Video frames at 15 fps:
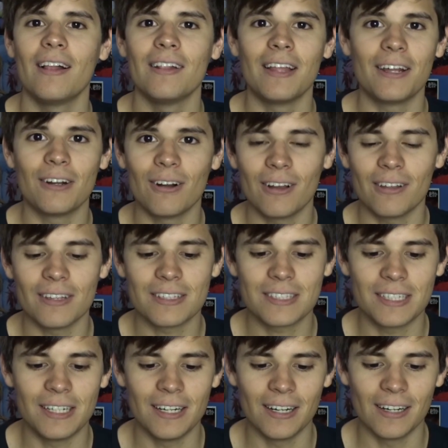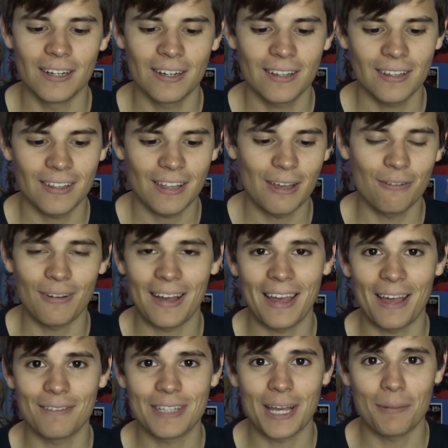later on this year if I
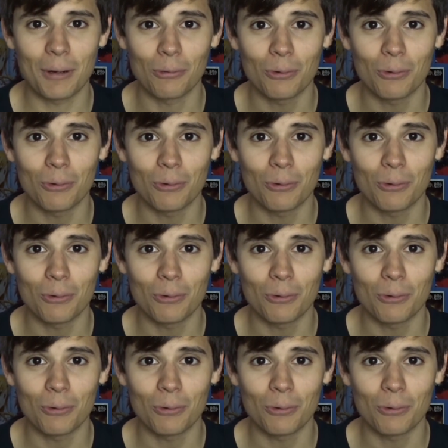have time. I